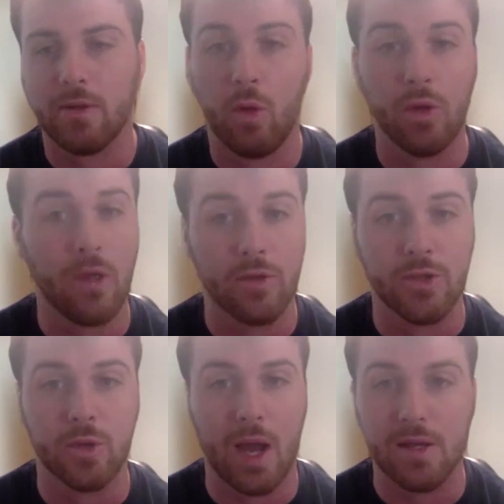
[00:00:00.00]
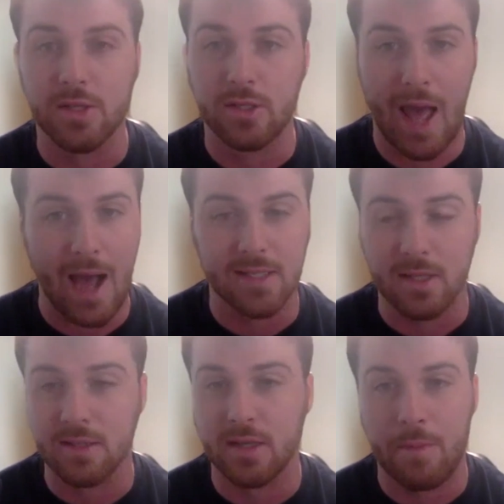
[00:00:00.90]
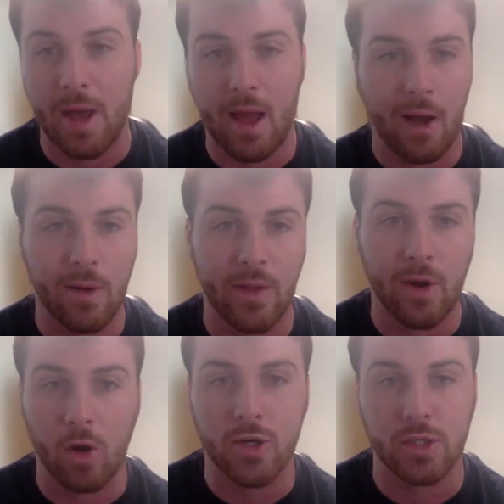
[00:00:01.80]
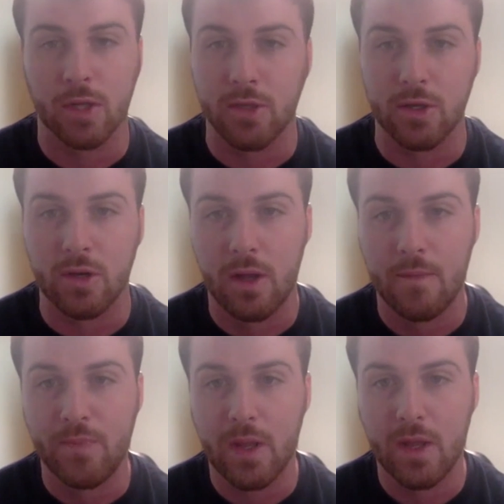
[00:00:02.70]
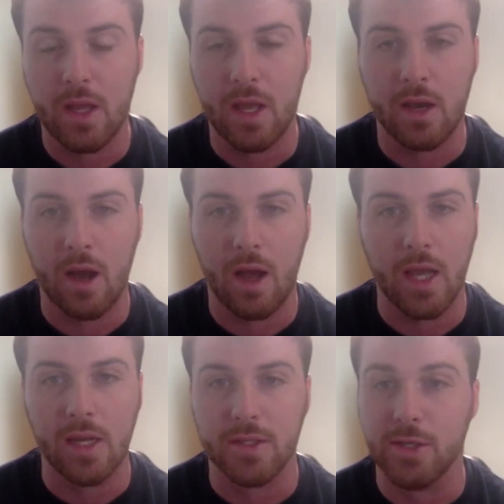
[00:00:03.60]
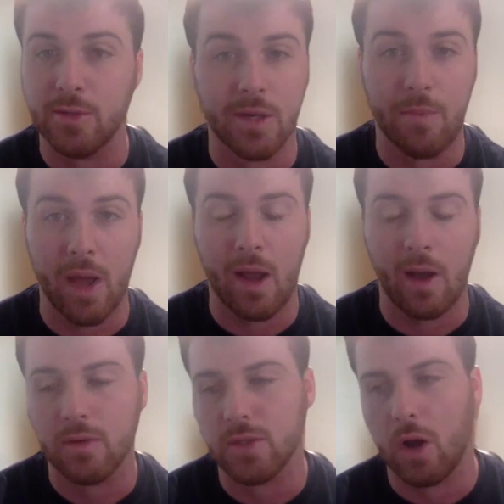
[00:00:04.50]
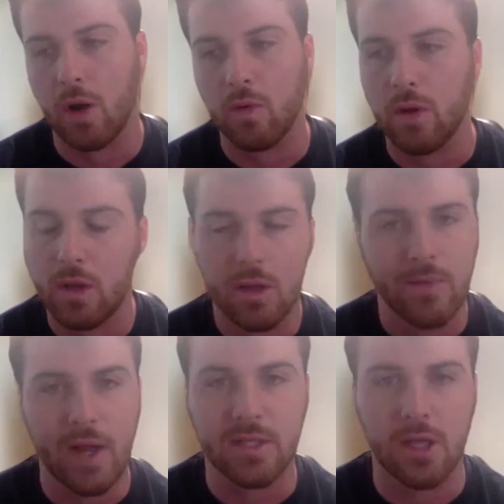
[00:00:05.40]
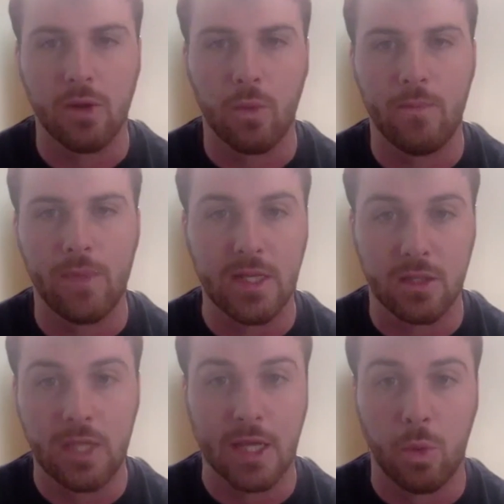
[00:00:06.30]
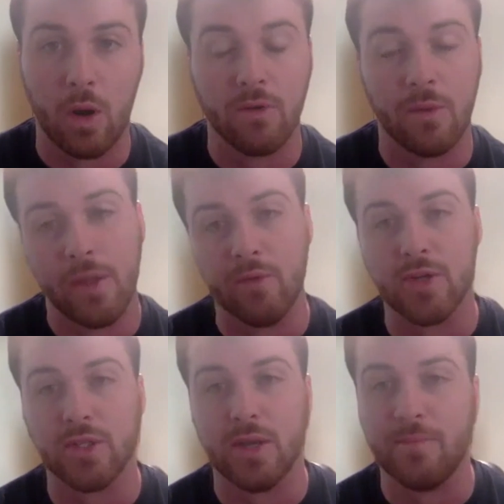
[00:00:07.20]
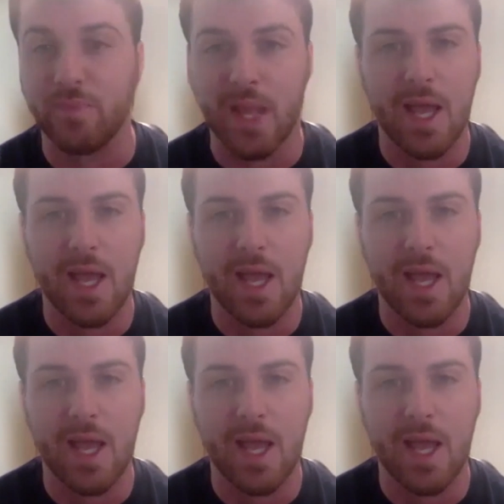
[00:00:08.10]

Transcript: only other two guys, Haskins didn't pan out, and Art Schlichter in 82 didn't pan out. So that's the other one. That's one of them. And then Richardson,